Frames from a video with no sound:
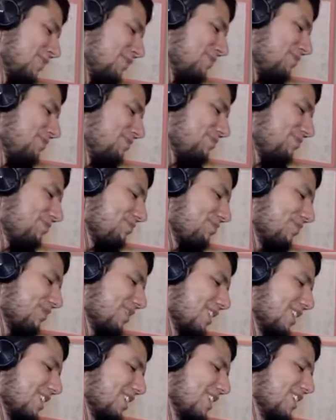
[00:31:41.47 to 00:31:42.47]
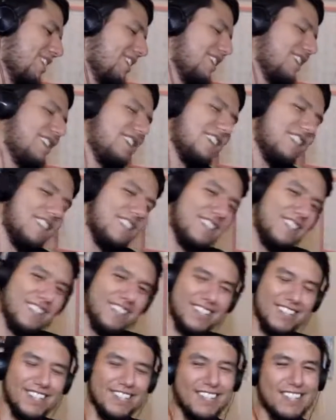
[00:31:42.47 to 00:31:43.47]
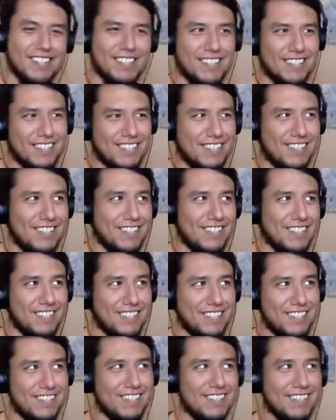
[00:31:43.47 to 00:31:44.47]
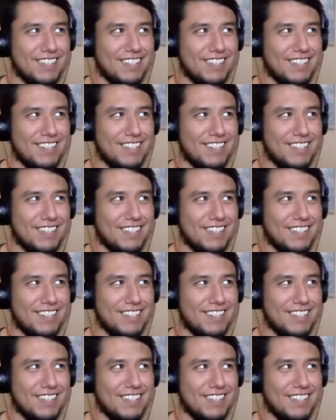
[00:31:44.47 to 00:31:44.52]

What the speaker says: Well, that wouldn't be the first time